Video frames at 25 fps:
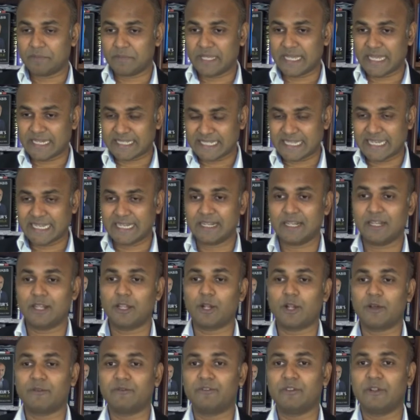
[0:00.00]
attain a
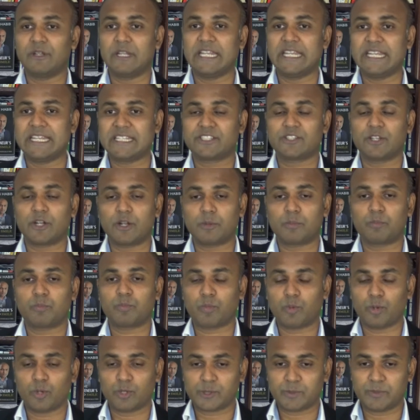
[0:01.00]
lot of leads or
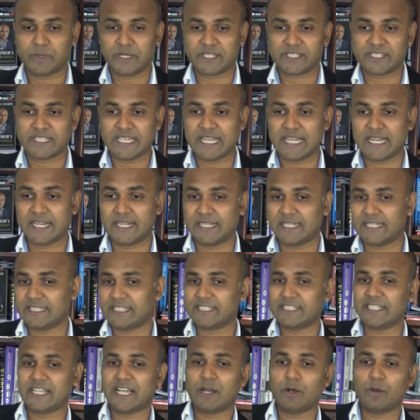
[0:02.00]
prospects, and this
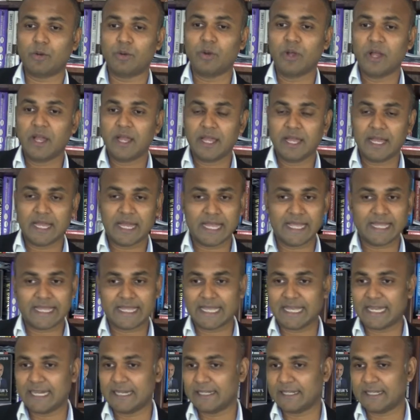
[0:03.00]
is how I
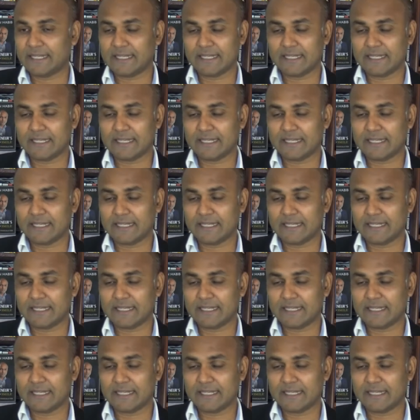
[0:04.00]
can